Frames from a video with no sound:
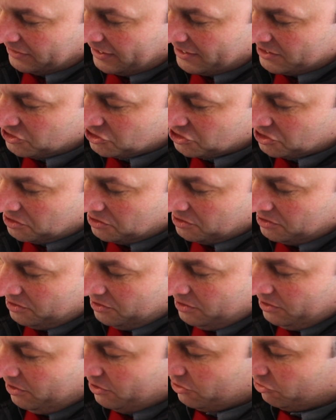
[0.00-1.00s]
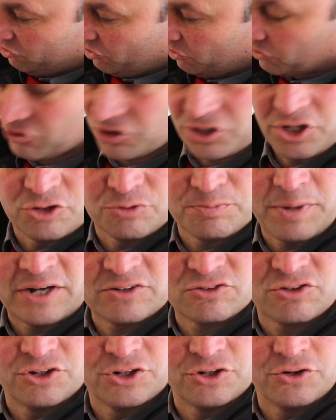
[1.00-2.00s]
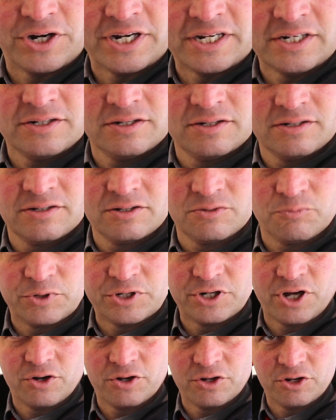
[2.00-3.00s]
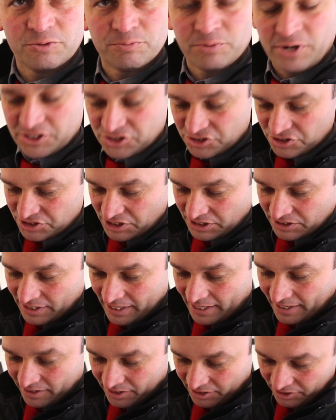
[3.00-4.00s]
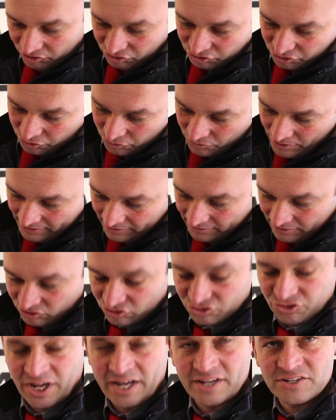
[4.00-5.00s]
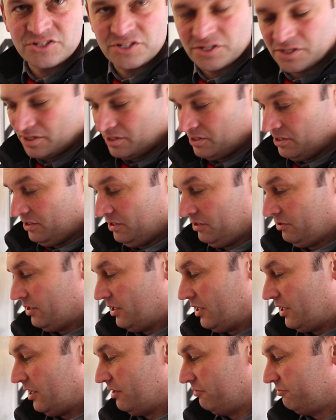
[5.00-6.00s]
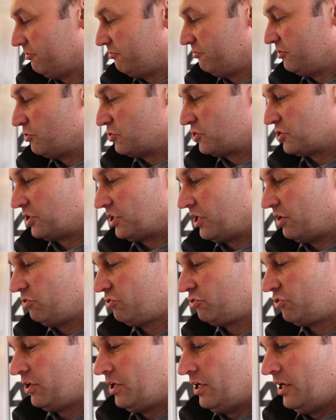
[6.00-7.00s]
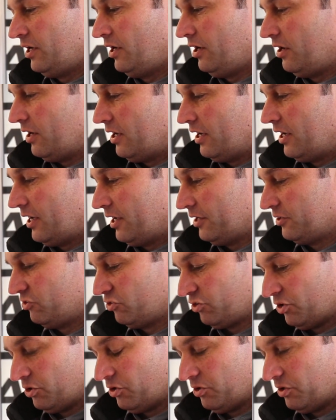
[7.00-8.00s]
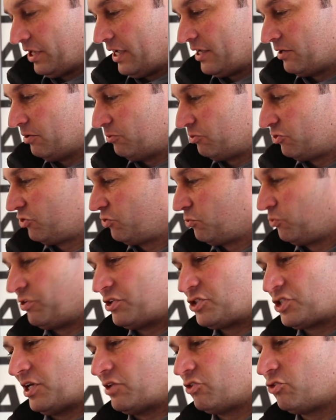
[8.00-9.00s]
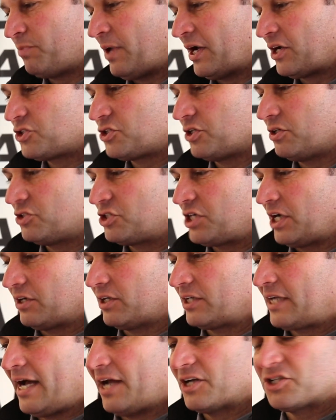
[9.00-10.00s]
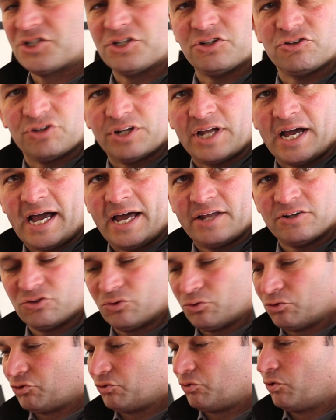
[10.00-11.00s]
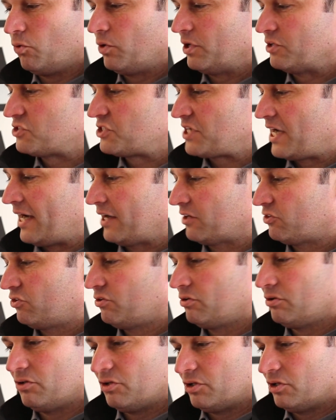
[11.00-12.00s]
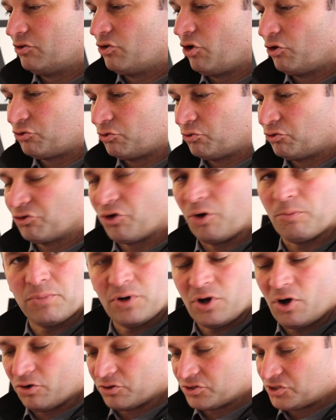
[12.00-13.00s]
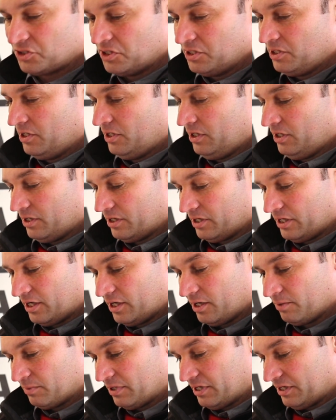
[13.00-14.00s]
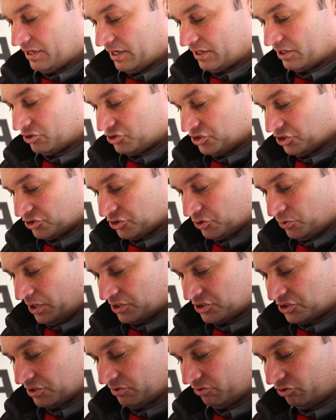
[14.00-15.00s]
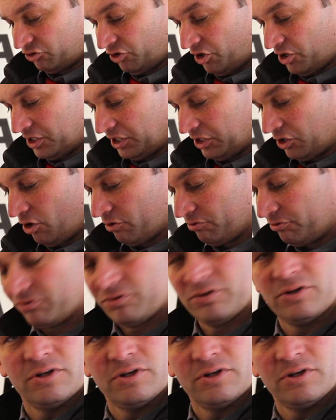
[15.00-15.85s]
gauge, and as long as it goes back to the green, we know that the pressure's in there and it's correctly set for future use. And then it's visual inspection, check the catches and the handles are all intact, the nozzle's not blocked, and then there's just a question of signing off